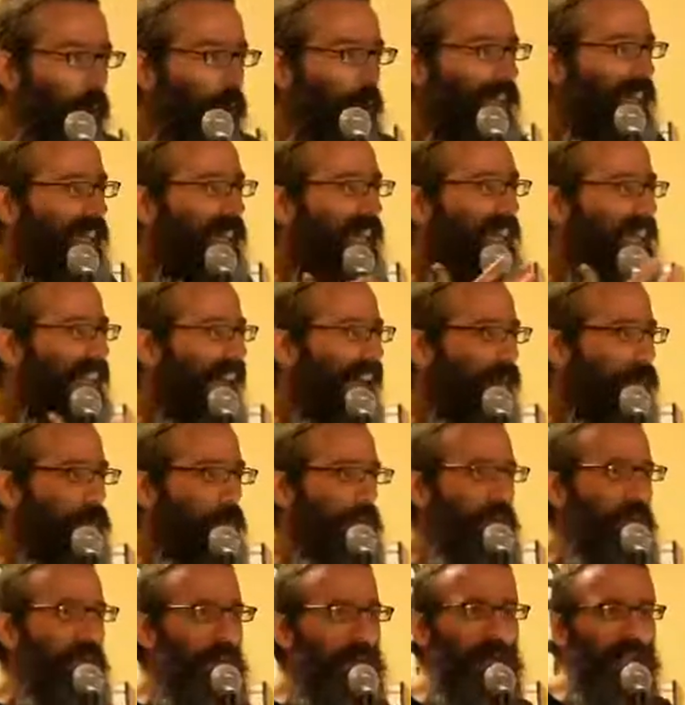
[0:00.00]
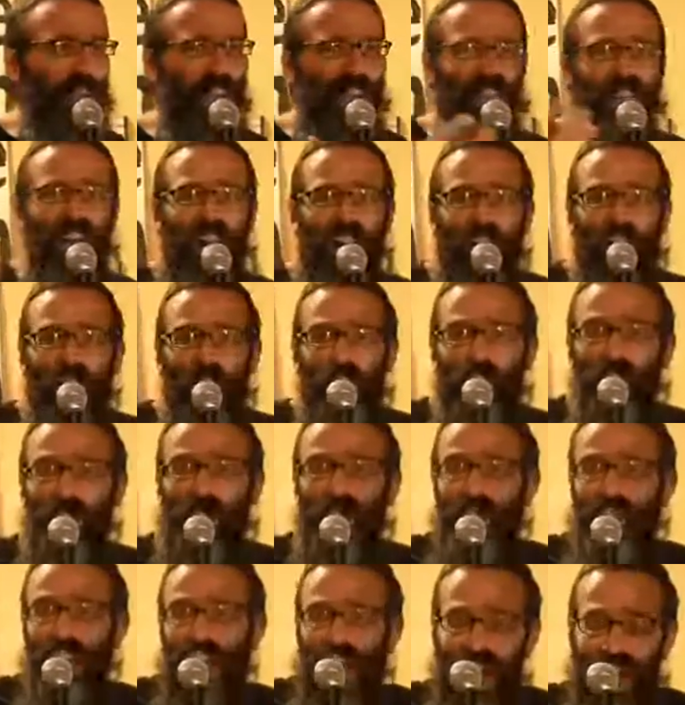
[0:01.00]
to connect with people on the other
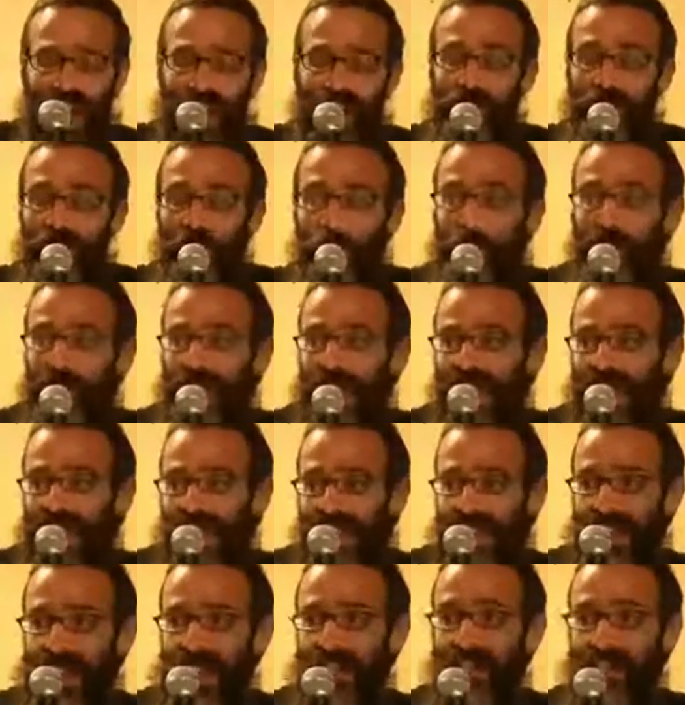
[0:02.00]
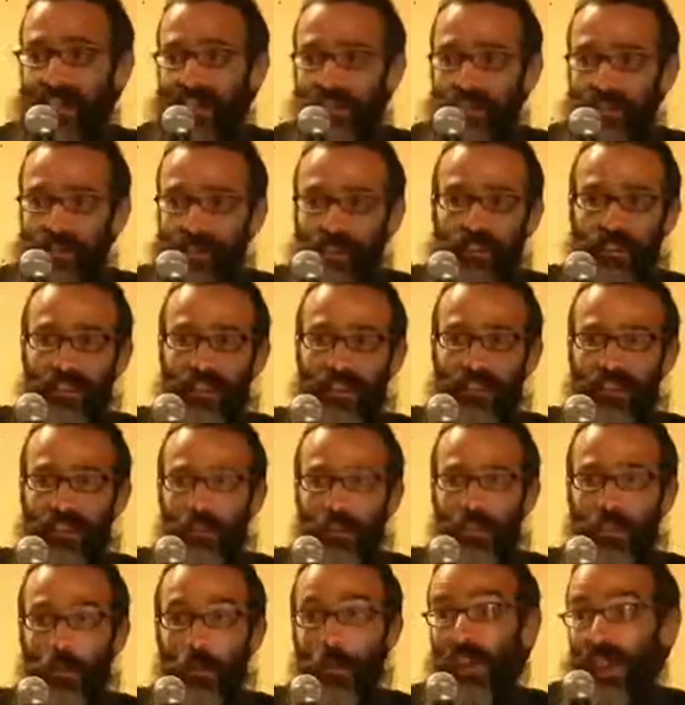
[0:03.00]
side of the planet
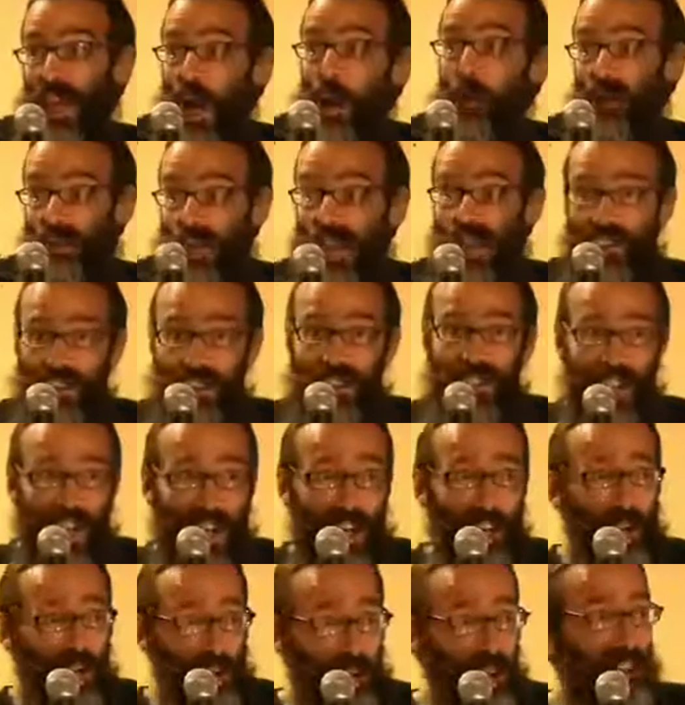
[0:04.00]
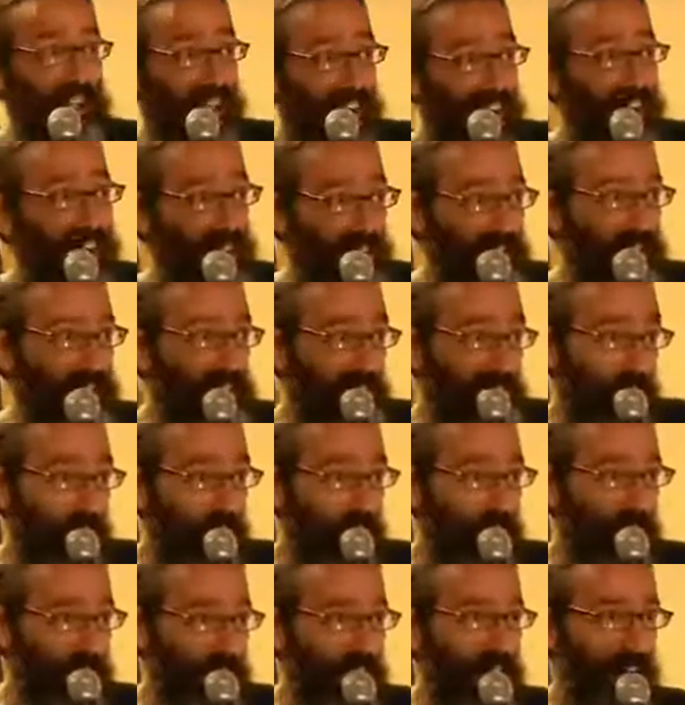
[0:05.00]
without taking the energy to actually go
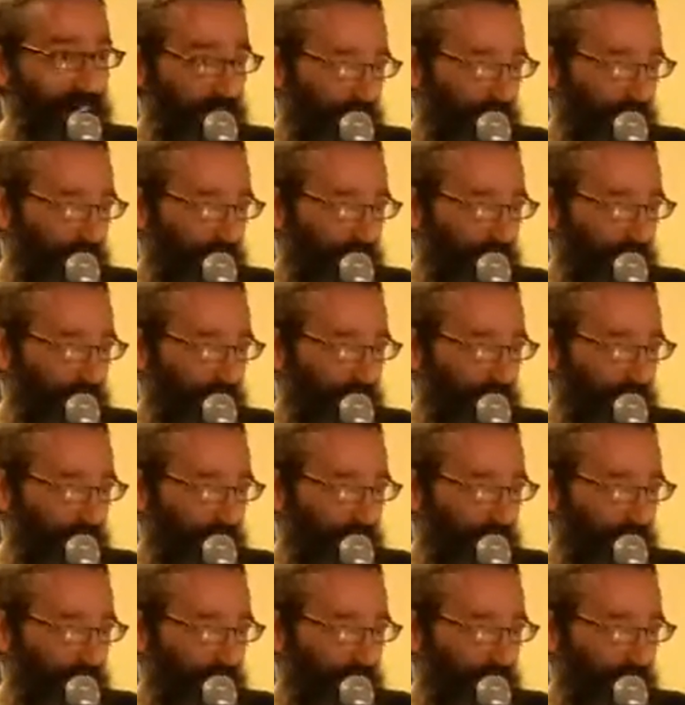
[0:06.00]
there.